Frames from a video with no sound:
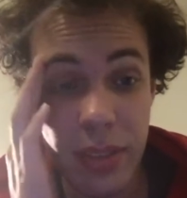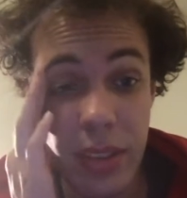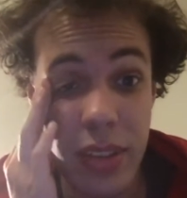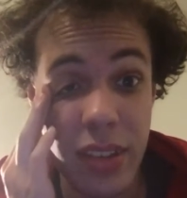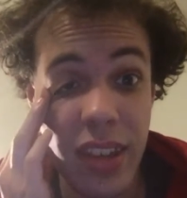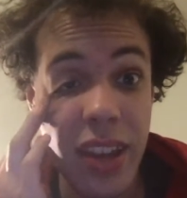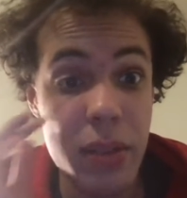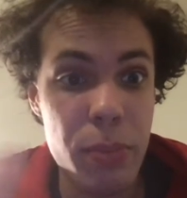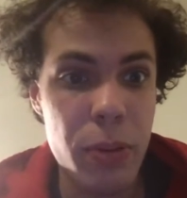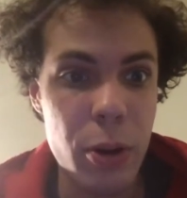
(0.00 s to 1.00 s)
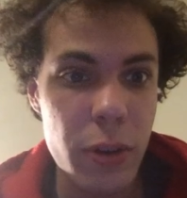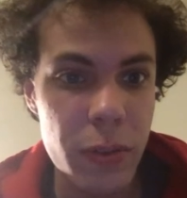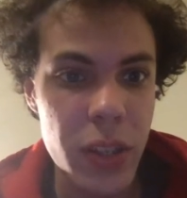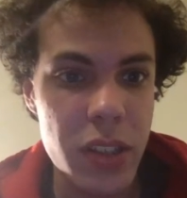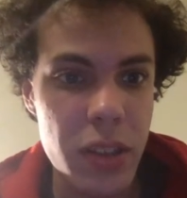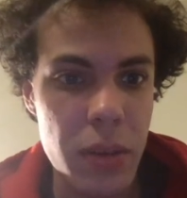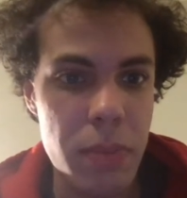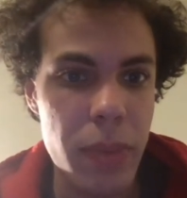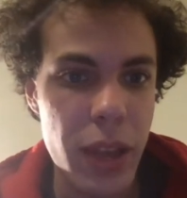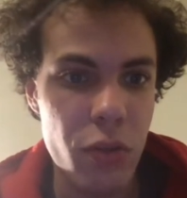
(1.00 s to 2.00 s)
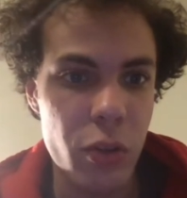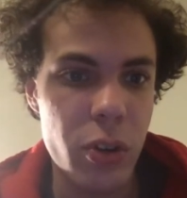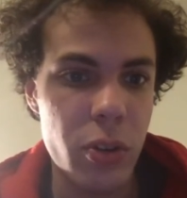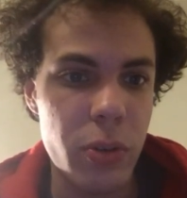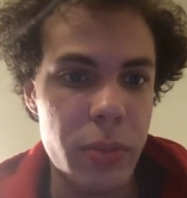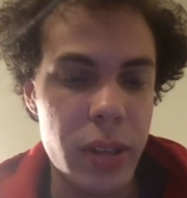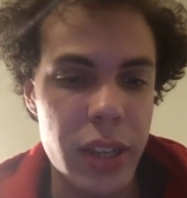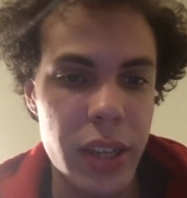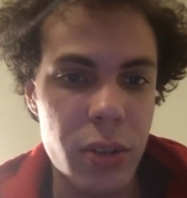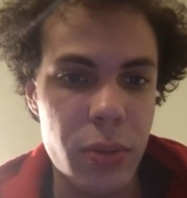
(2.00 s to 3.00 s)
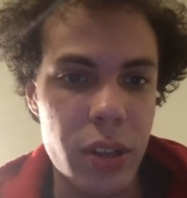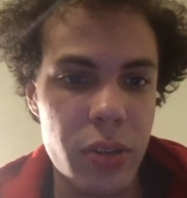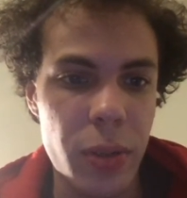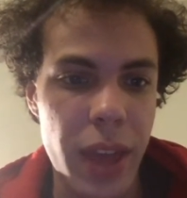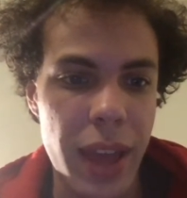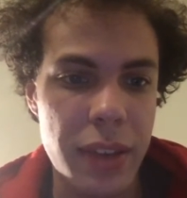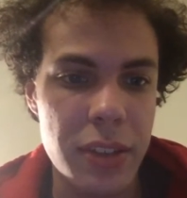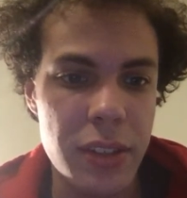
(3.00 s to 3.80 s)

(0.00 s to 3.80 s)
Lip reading: Design a perfect bedroom. I don't want to do that.